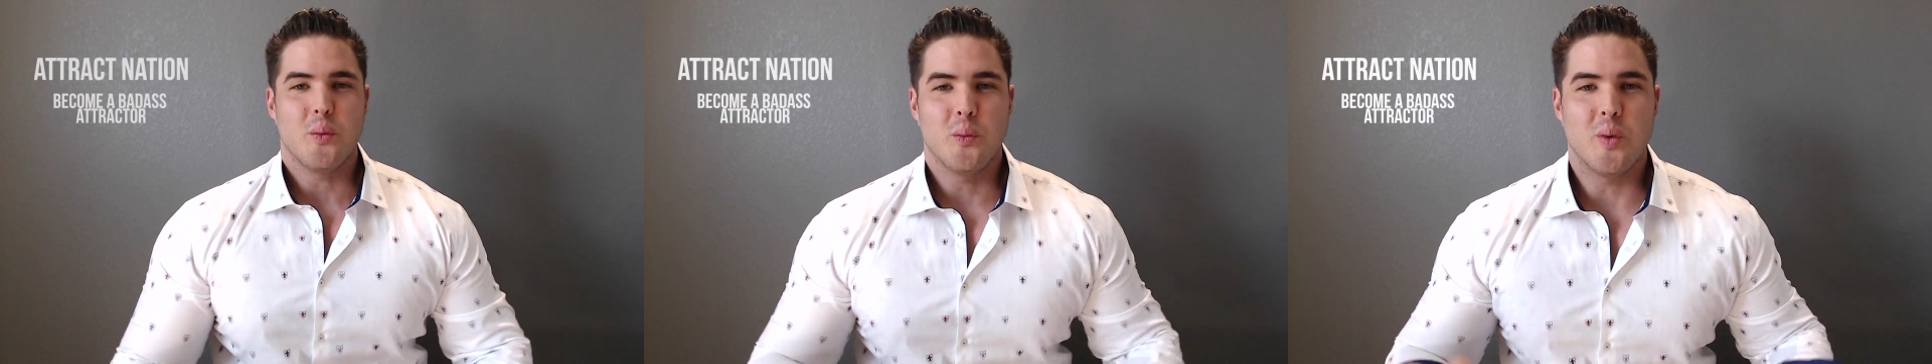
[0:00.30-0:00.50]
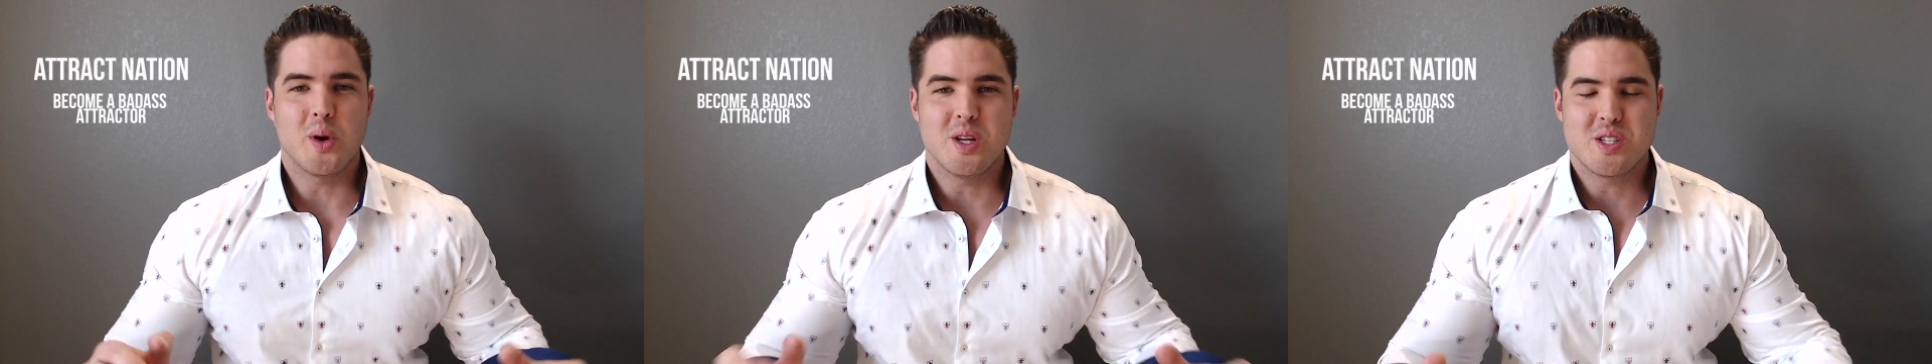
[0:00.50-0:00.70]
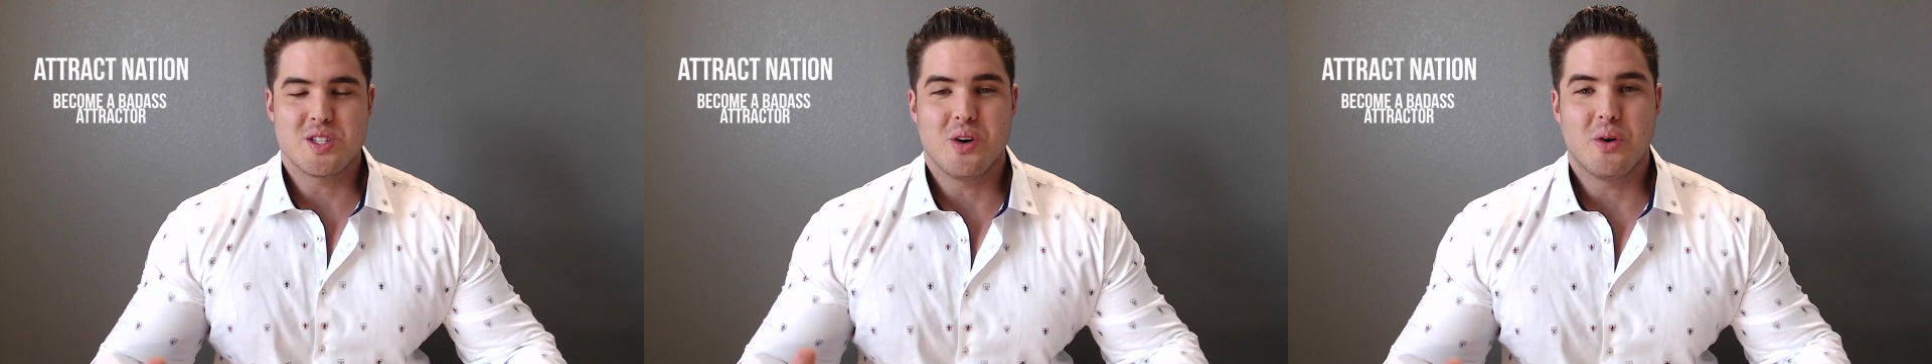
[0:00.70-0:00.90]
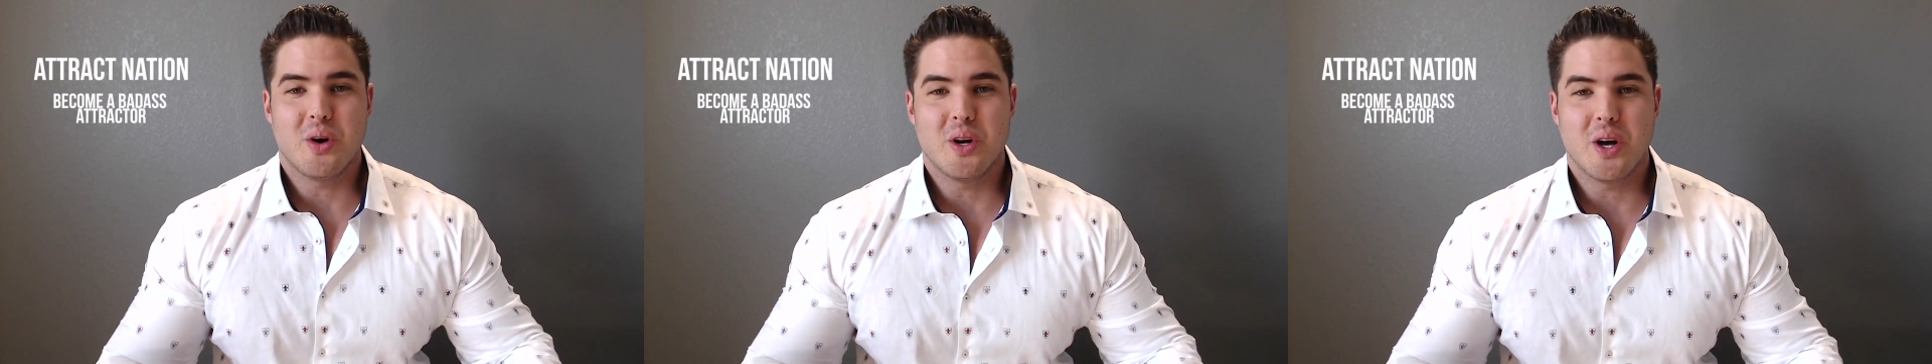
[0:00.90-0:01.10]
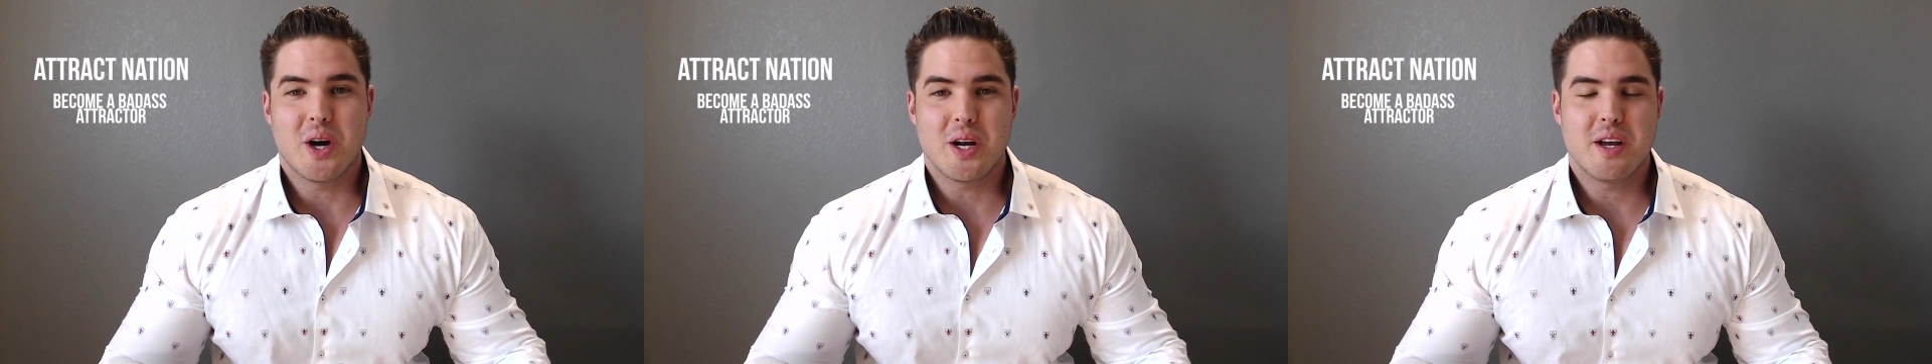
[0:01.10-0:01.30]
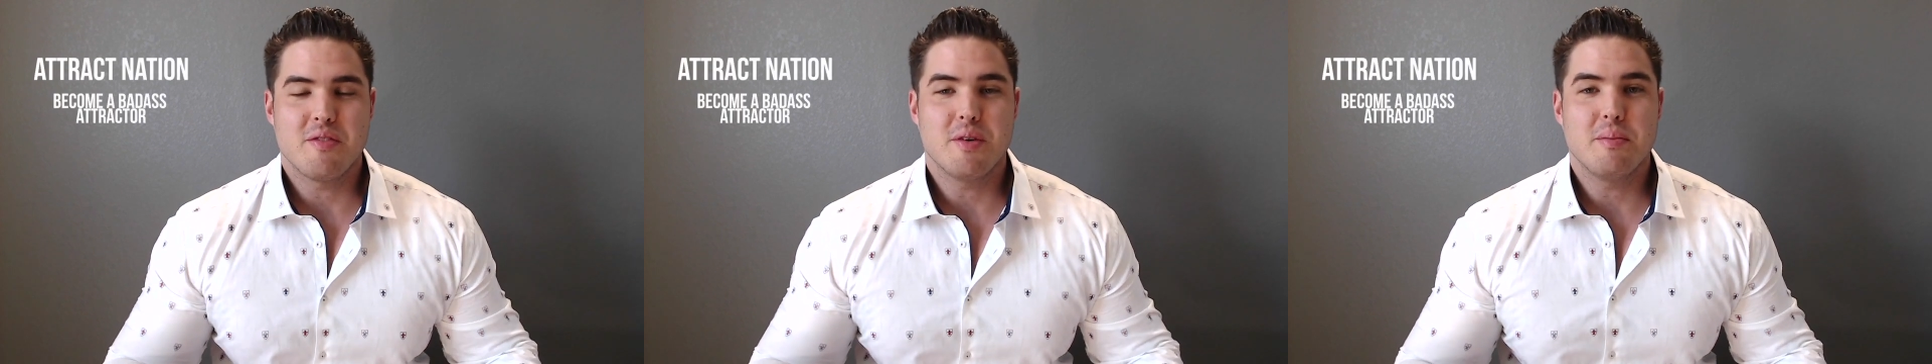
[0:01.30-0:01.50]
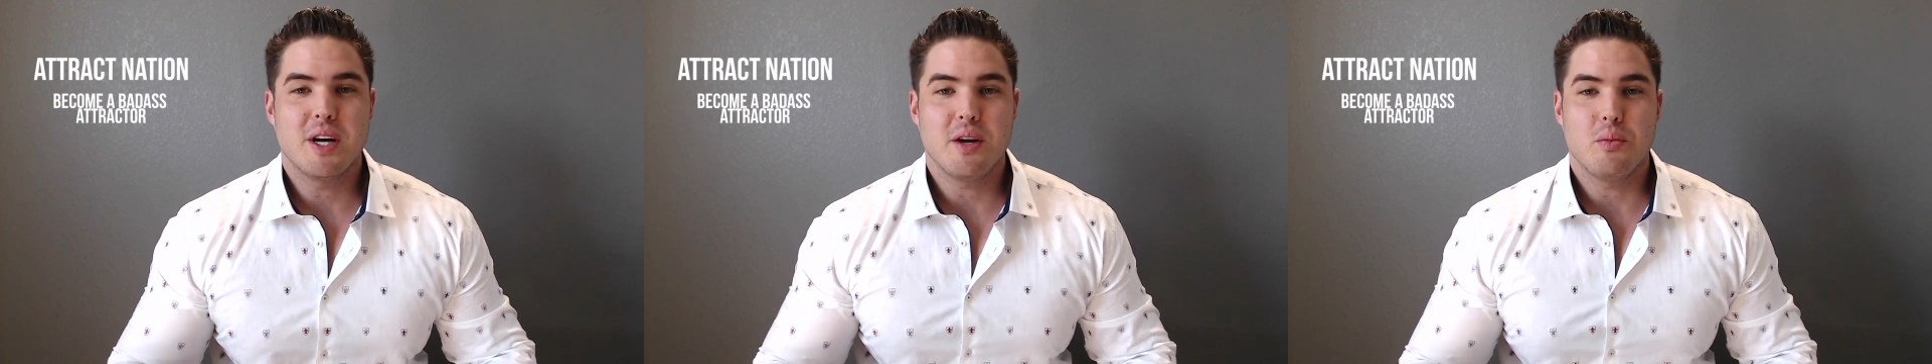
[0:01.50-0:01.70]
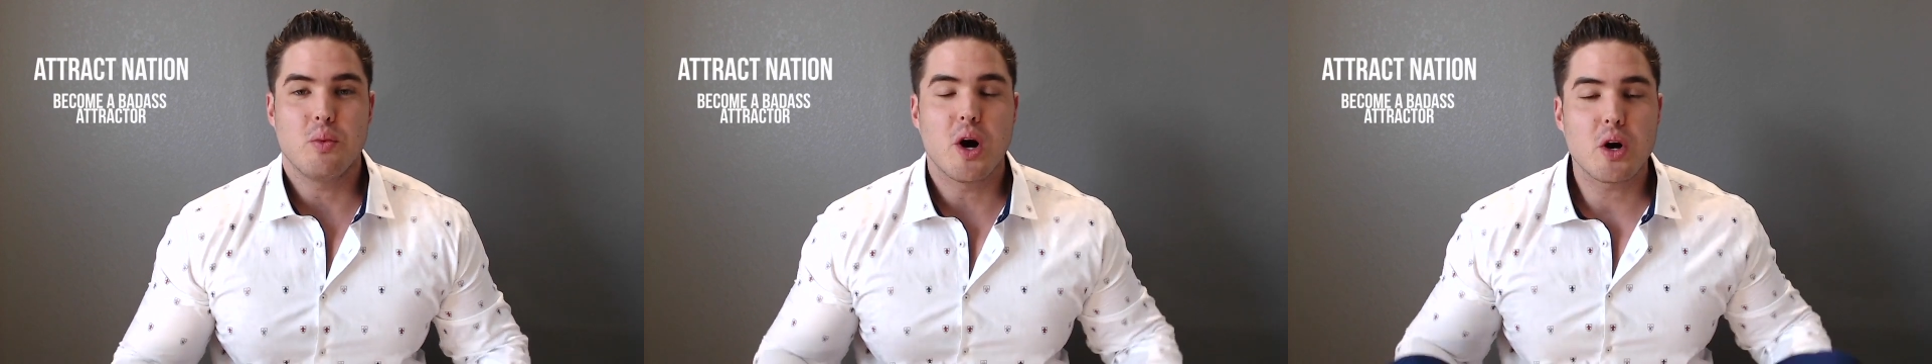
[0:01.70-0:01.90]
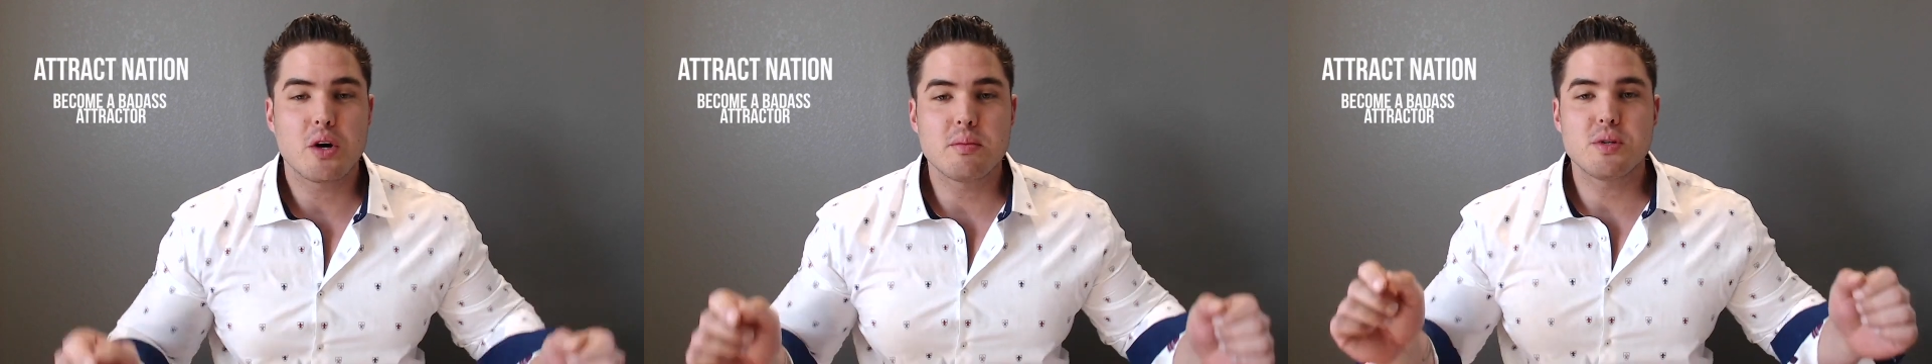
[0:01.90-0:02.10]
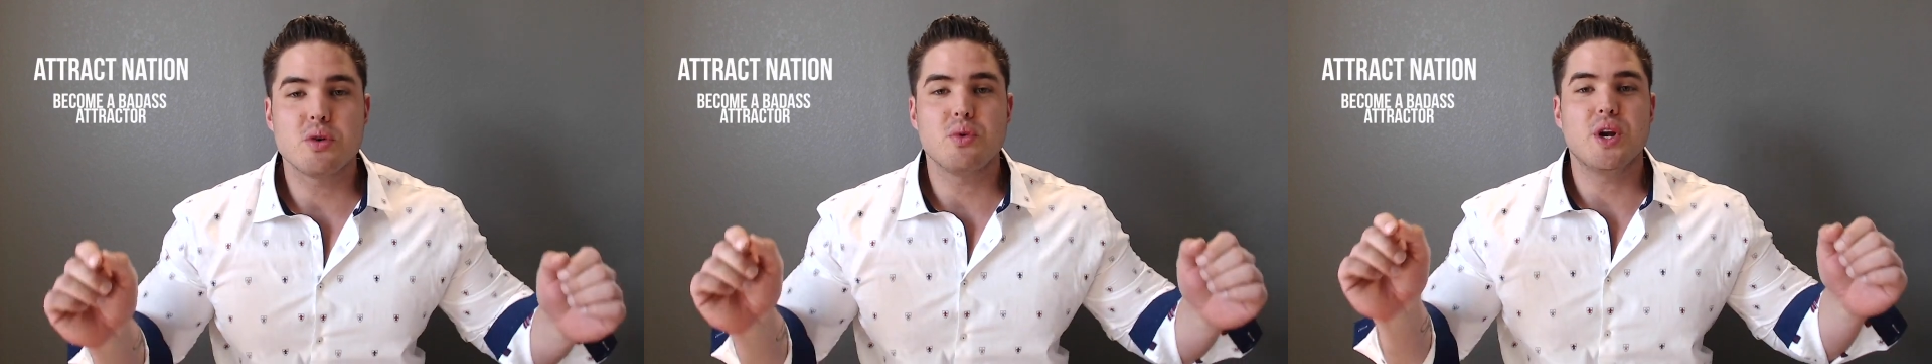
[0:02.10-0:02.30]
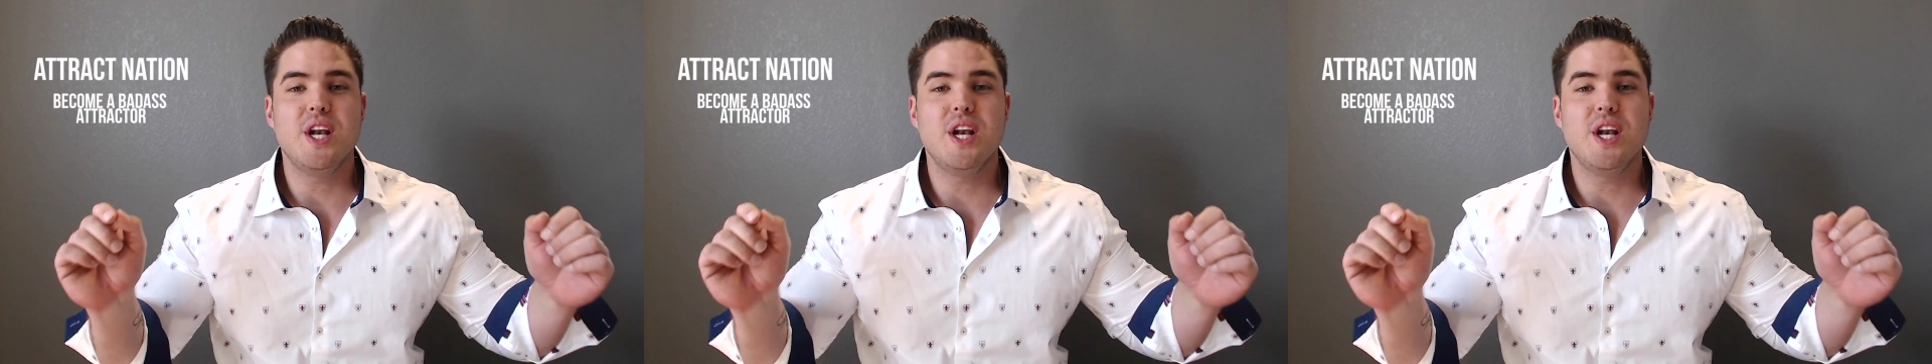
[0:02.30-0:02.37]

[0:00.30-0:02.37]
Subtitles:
What is going on, everybody? Welcome to